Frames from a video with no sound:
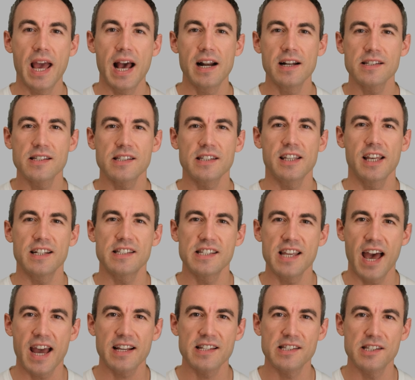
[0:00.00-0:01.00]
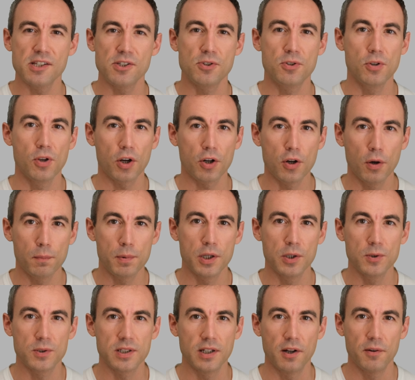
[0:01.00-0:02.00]
else gets access to your
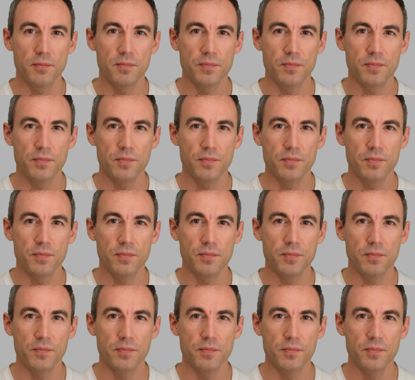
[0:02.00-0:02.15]
computer.